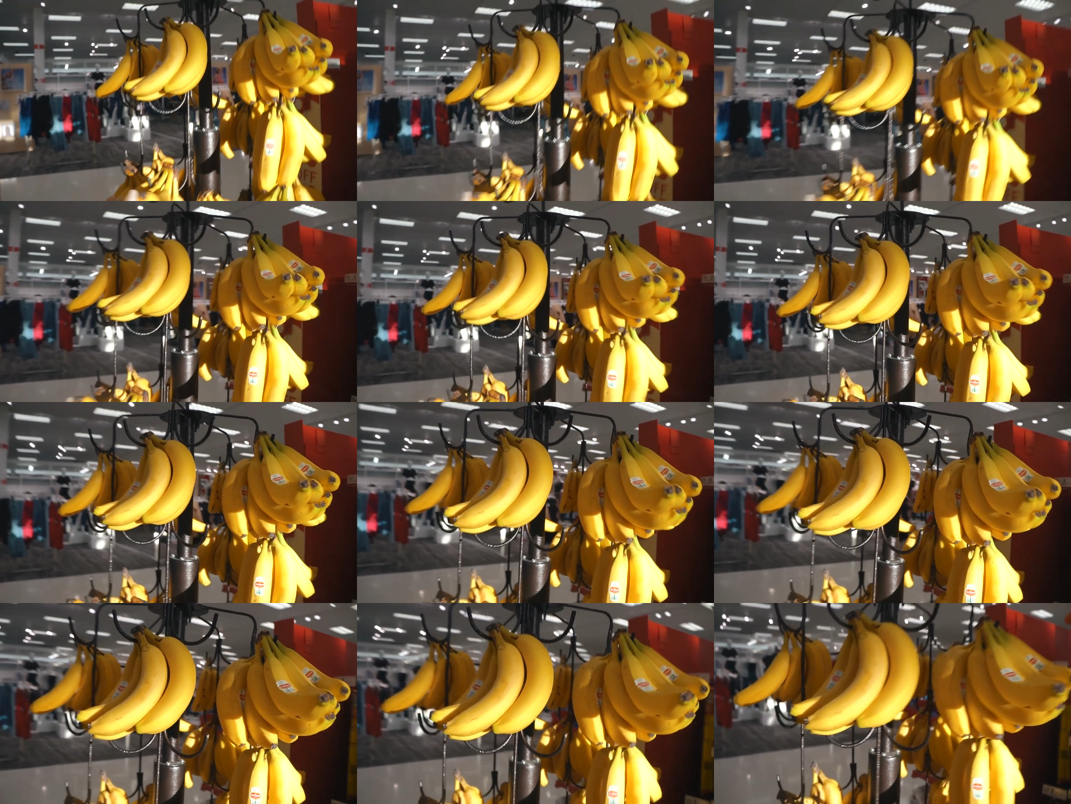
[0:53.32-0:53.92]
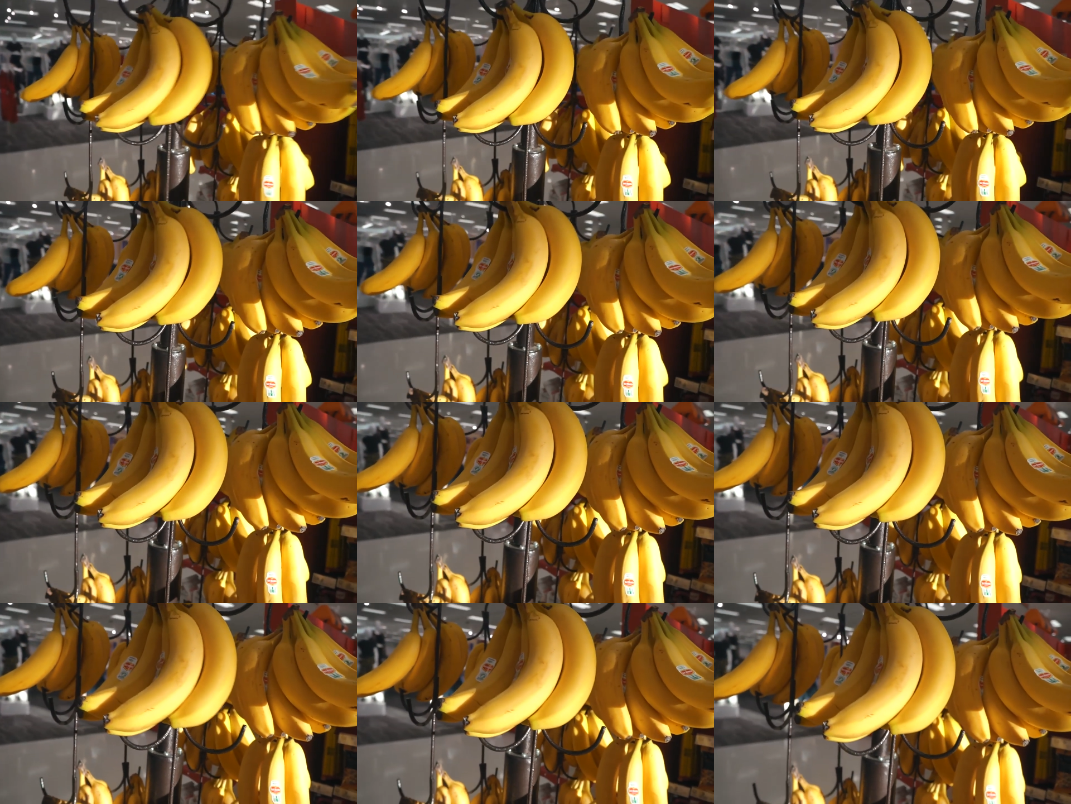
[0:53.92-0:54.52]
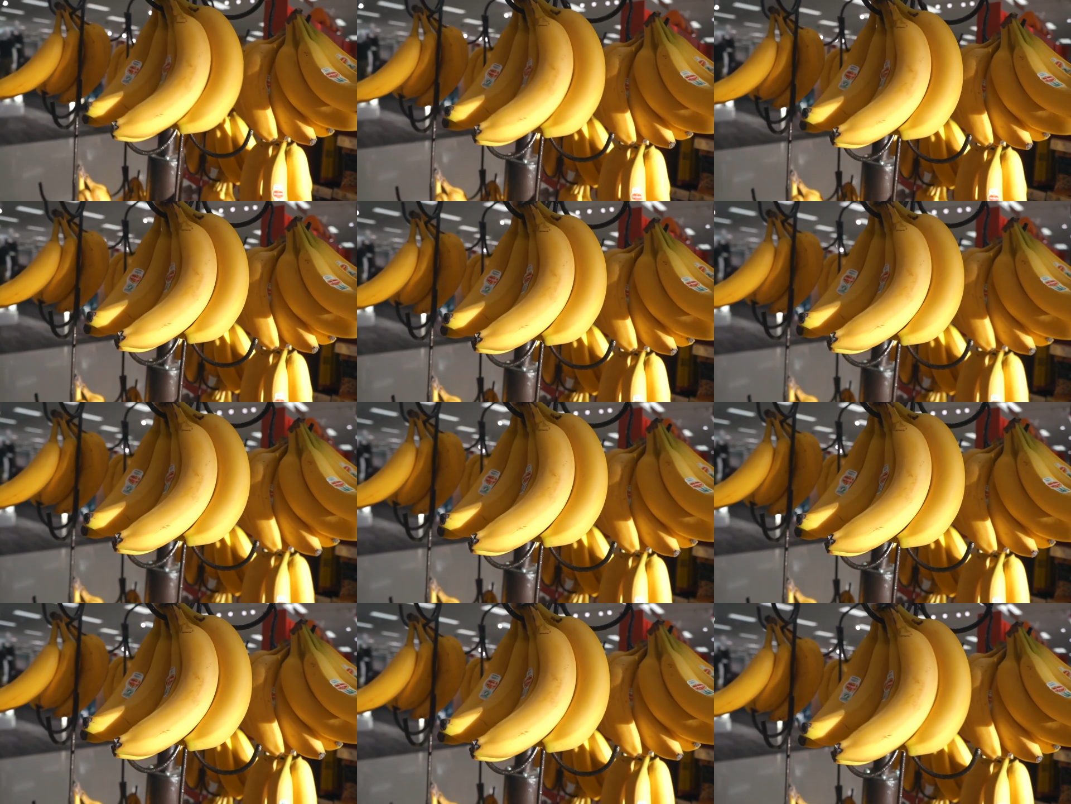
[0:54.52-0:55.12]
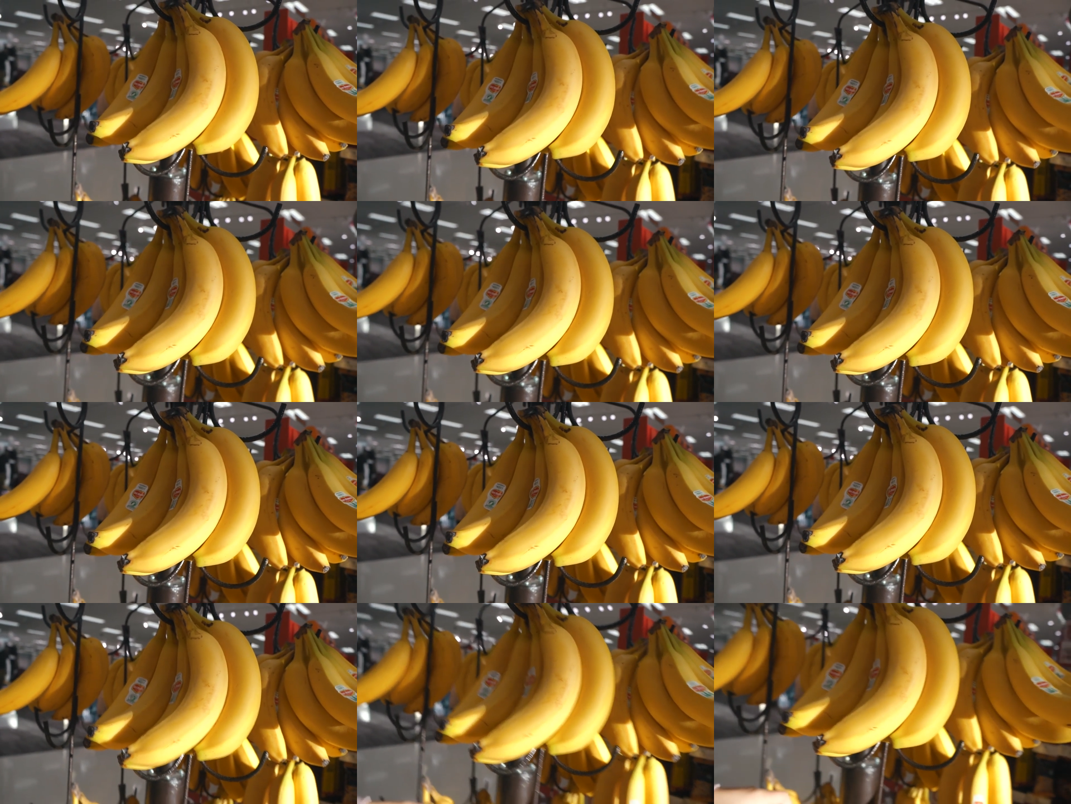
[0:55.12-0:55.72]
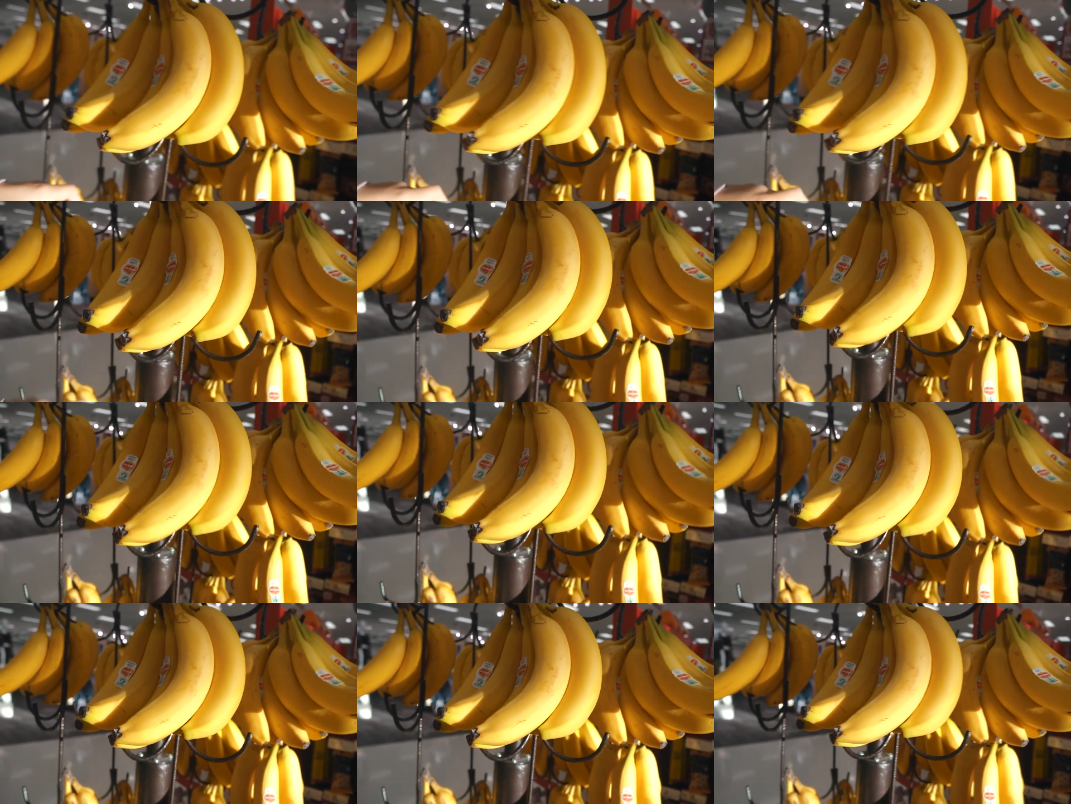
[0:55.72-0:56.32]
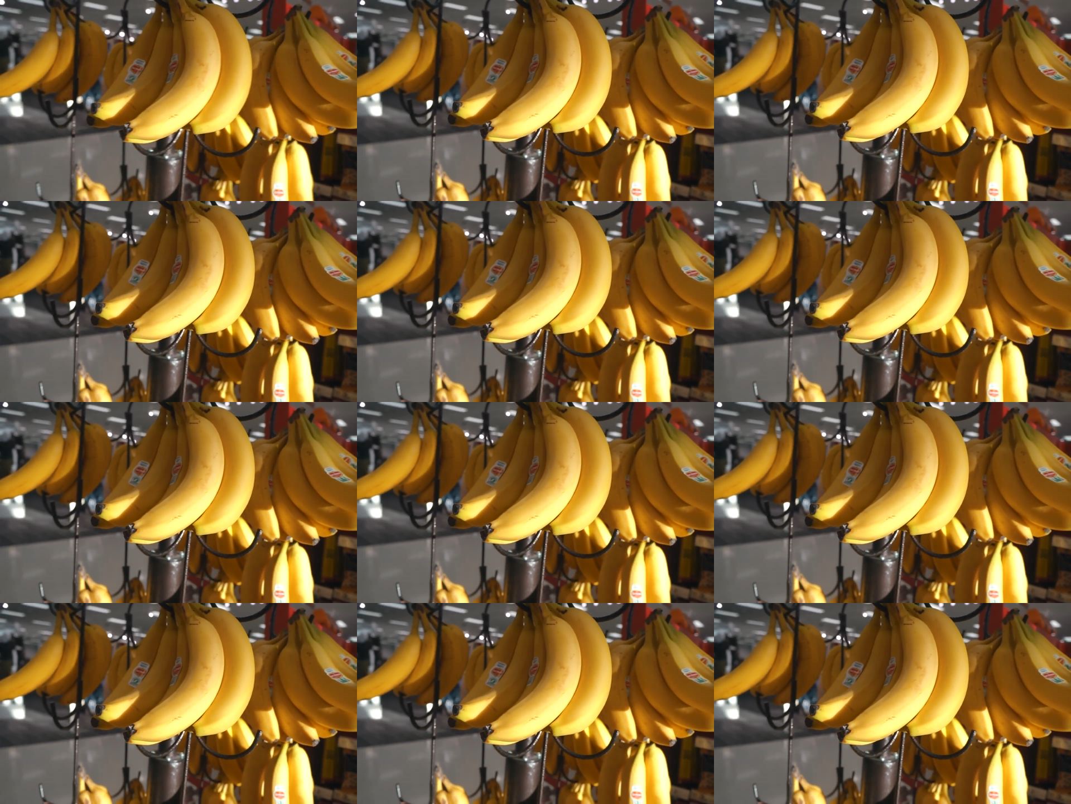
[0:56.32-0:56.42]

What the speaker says: (no speaker visible)